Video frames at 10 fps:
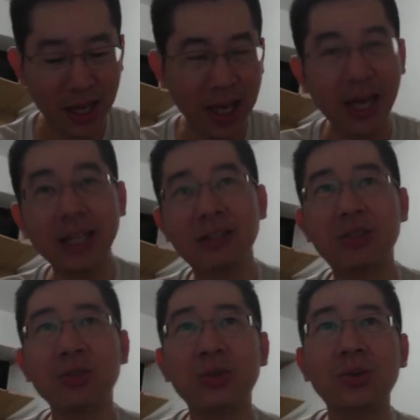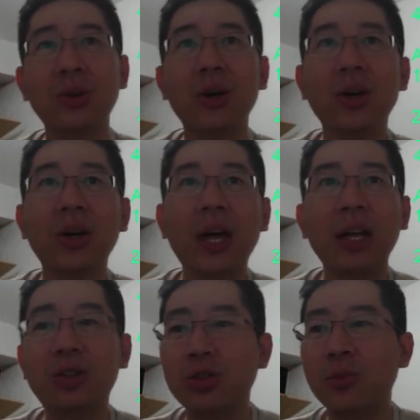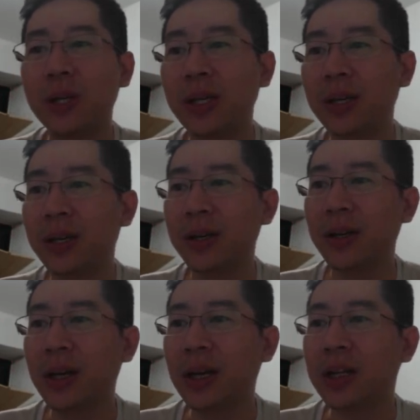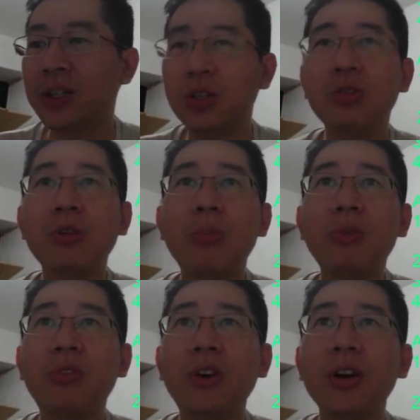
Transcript: A2 and 2B, do you know who I prefer?